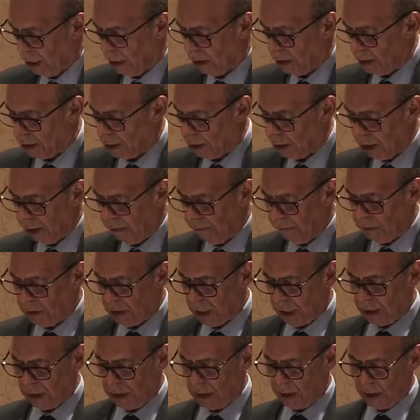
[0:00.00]
the Chief
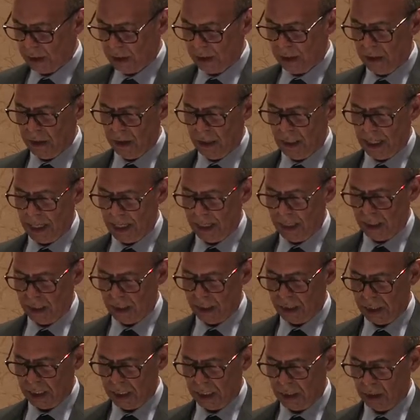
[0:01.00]
Justice of the United
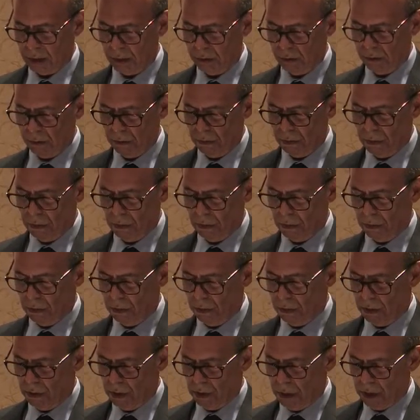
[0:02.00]
States,
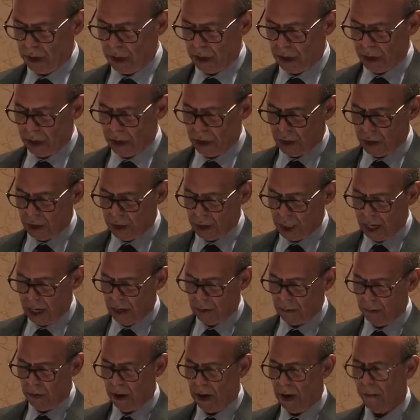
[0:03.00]

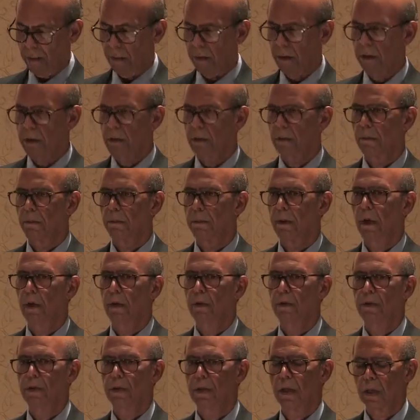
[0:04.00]
John Roberts,
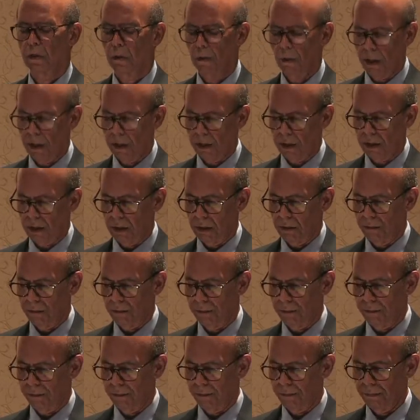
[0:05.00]
posed a question,
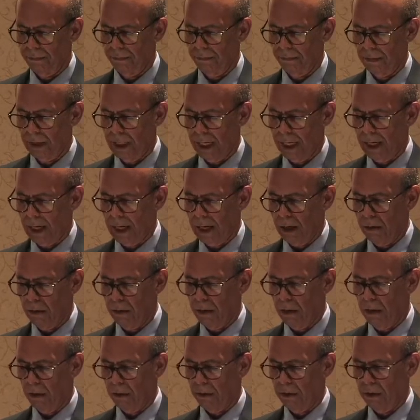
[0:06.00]
and I
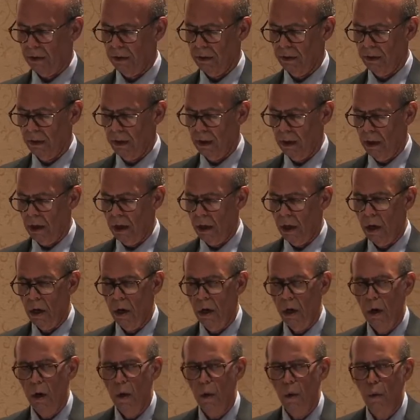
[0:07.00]
quote
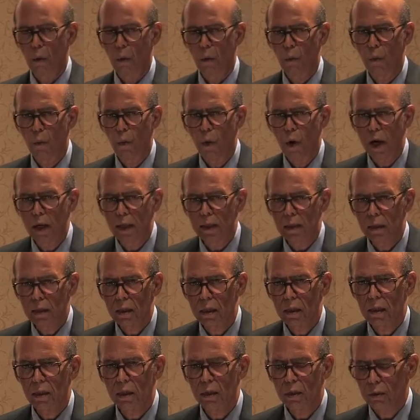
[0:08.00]
What
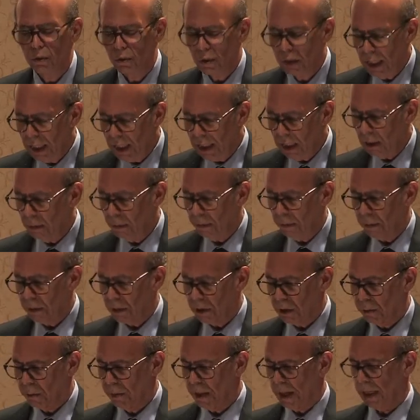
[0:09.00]
unique
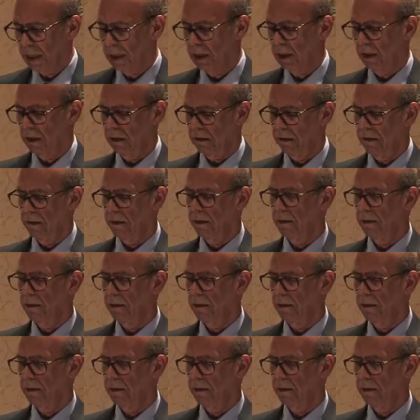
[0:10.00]
perspective